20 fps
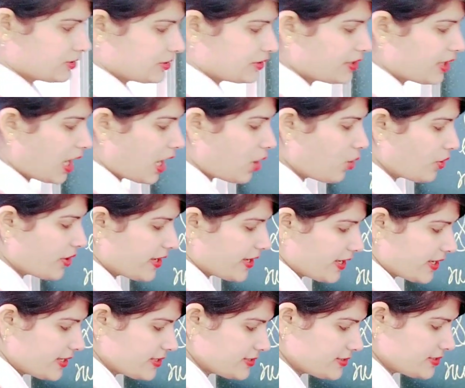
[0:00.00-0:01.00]
Now
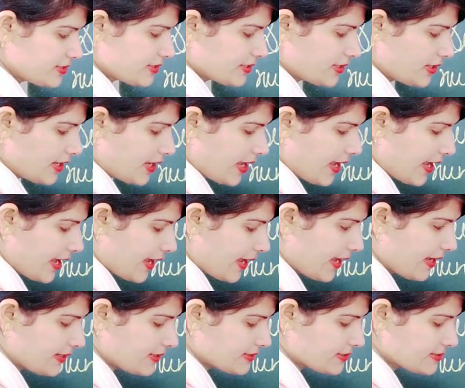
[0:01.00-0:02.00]
is
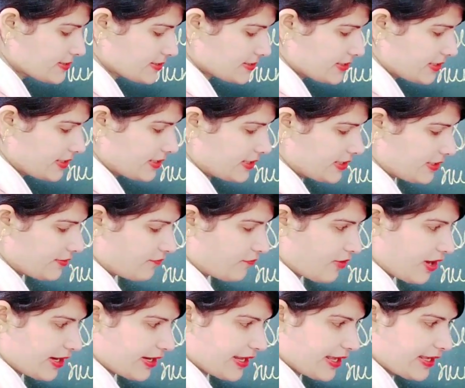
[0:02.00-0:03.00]
x, here
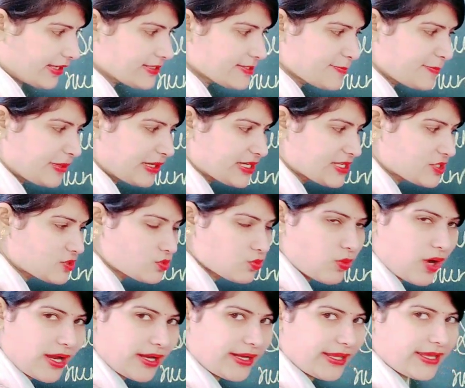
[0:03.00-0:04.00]
1x plus
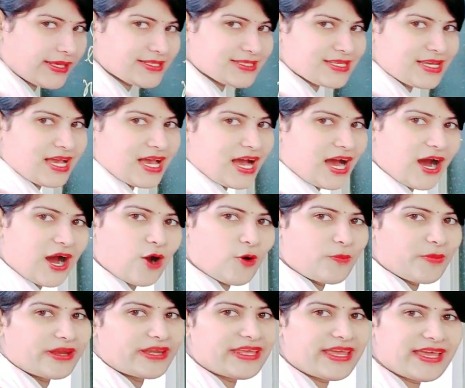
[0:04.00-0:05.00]
1x. How
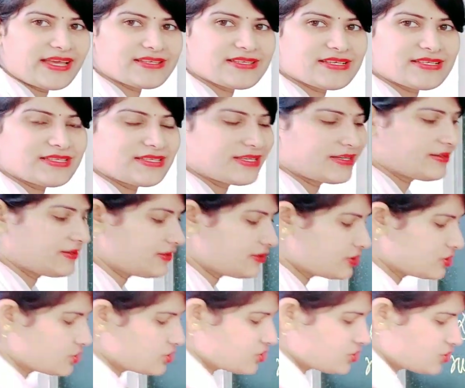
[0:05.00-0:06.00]
many x is here?
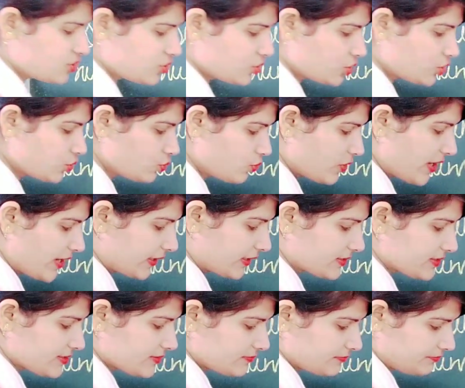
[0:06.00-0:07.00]

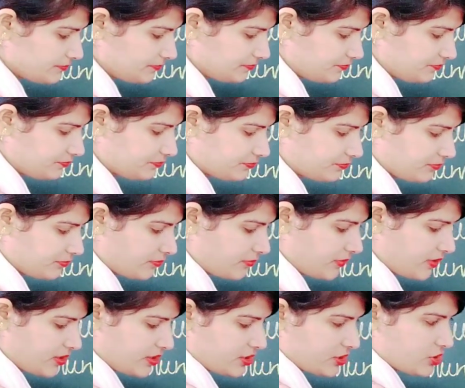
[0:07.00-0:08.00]
2x.
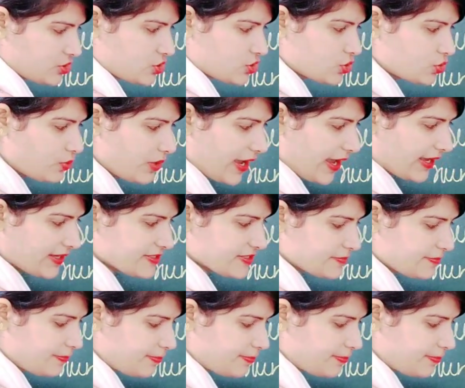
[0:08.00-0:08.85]
2x